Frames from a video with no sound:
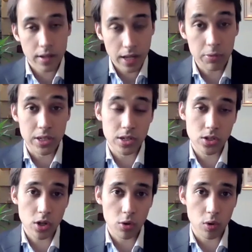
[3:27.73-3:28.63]
Anyways,
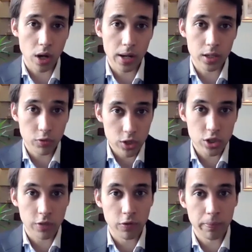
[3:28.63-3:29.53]
so uh, you
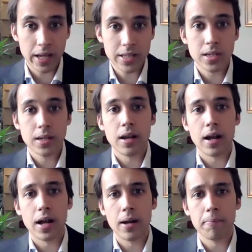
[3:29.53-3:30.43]
registered for P A T.
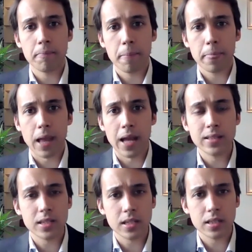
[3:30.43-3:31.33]
Um,
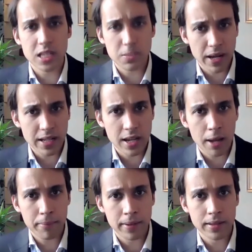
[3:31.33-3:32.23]
and does P A T
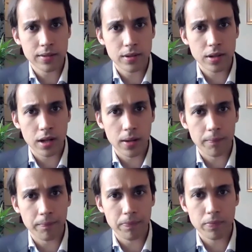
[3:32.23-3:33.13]
happen?
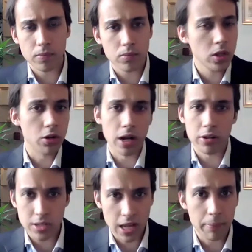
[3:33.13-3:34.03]
Um, You know, how
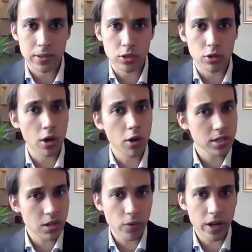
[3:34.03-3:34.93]
does it happen? Do you go
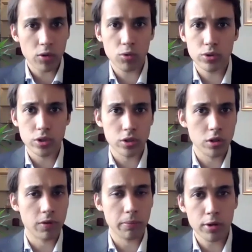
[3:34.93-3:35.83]
somewhere, or do you do
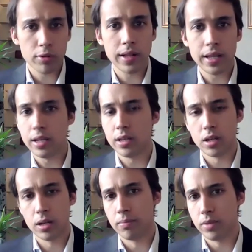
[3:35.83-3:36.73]
it remotely,
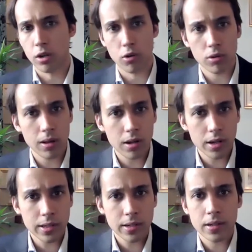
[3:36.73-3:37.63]
uh, you know,
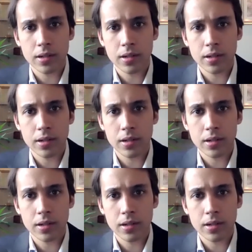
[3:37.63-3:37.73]
online?